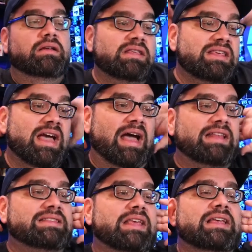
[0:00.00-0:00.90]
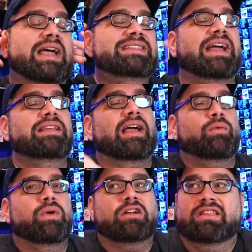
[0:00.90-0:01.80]
yeah, it's like I
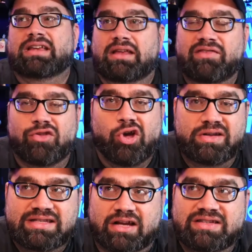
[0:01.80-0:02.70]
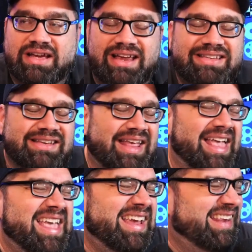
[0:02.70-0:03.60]
weirdly, even though it sounds like I didn't
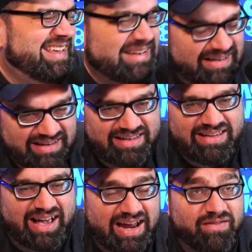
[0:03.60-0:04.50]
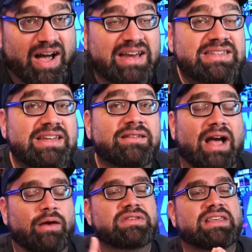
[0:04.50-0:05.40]
hate it, I did.
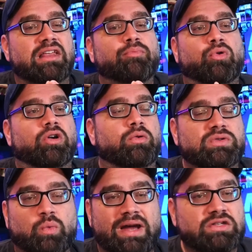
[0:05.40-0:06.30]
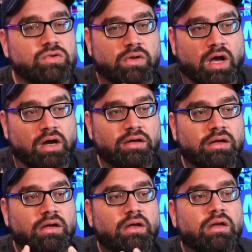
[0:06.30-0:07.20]
I was getting bored. It was way too long.
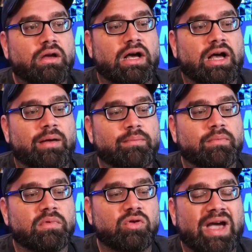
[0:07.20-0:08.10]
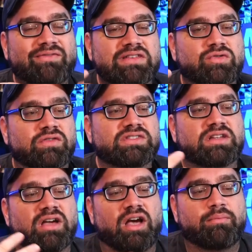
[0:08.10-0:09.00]
you have to sort of
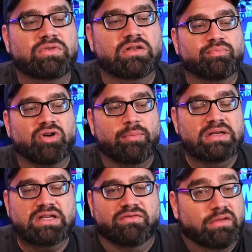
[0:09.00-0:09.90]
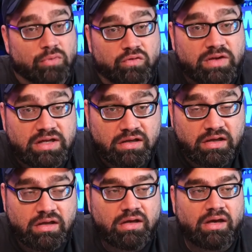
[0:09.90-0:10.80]
succumb premise of the movie.
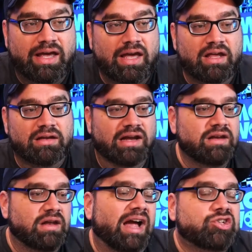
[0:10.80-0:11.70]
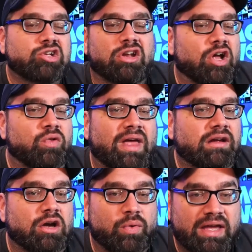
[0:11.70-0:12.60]
And I should have known
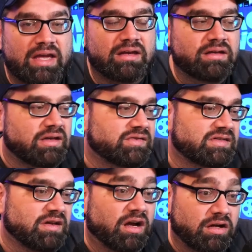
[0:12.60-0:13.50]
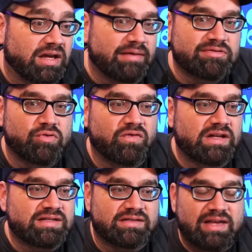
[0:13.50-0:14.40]
that going in because it's a Hunger Games movie.
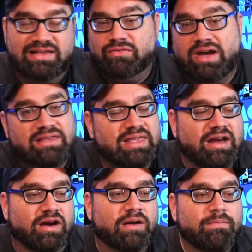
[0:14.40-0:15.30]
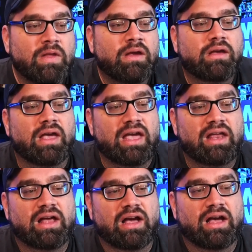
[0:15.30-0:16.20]
It says it right there.
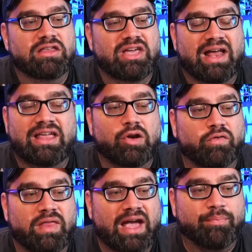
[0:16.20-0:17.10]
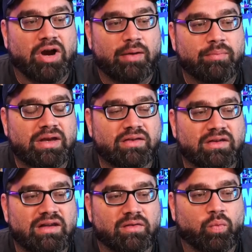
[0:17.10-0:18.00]
And you got to get over that problem because
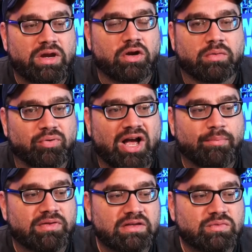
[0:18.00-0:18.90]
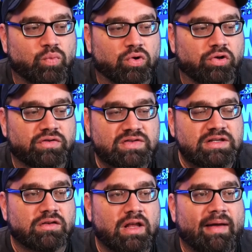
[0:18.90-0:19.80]
it is a weird problem that this world
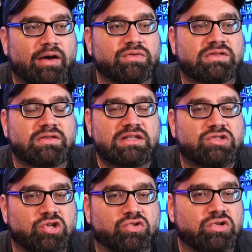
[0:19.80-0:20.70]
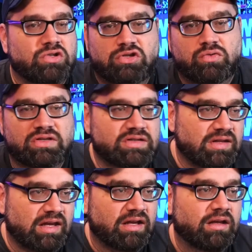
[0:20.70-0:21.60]
still allows these children to do this
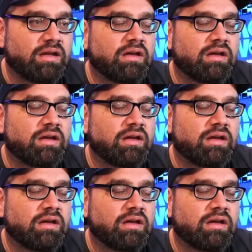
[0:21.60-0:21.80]
thing.